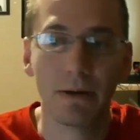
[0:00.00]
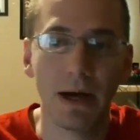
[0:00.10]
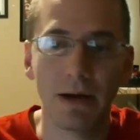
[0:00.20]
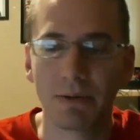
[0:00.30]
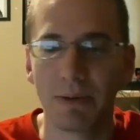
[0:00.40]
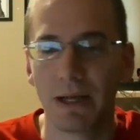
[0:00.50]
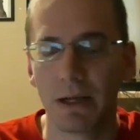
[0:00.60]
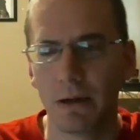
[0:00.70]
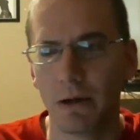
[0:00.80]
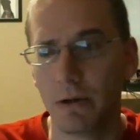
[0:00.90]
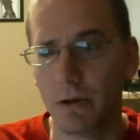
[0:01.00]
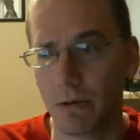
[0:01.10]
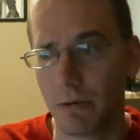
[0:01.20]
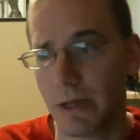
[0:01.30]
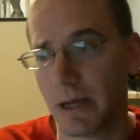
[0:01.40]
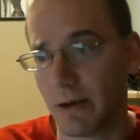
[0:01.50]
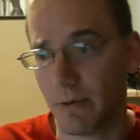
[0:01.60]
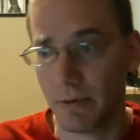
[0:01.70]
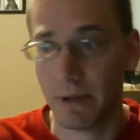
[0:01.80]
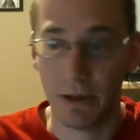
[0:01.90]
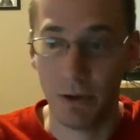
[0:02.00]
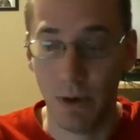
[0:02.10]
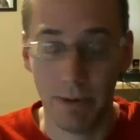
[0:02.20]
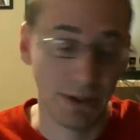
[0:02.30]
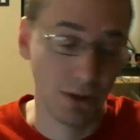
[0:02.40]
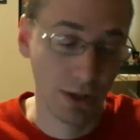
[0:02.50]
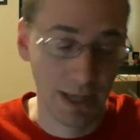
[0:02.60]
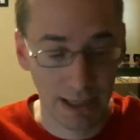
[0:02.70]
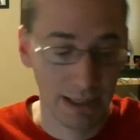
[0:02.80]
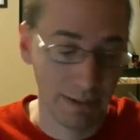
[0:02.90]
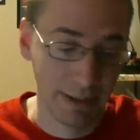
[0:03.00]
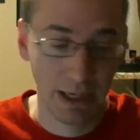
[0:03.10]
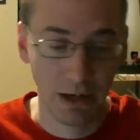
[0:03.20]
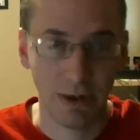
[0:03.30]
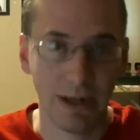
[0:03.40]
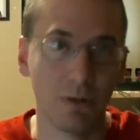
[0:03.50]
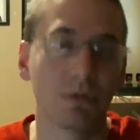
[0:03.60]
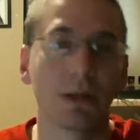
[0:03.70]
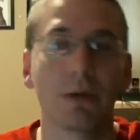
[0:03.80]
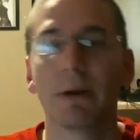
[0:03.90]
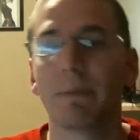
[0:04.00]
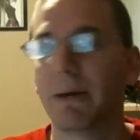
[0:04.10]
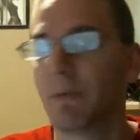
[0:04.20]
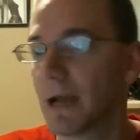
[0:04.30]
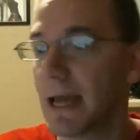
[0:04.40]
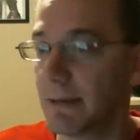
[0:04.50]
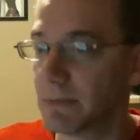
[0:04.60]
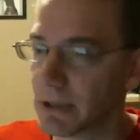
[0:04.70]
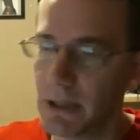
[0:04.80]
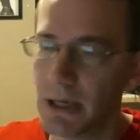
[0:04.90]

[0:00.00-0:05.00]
I was gonna be like, you know, that you want me to look at and let me know. I don't really want to buy more games.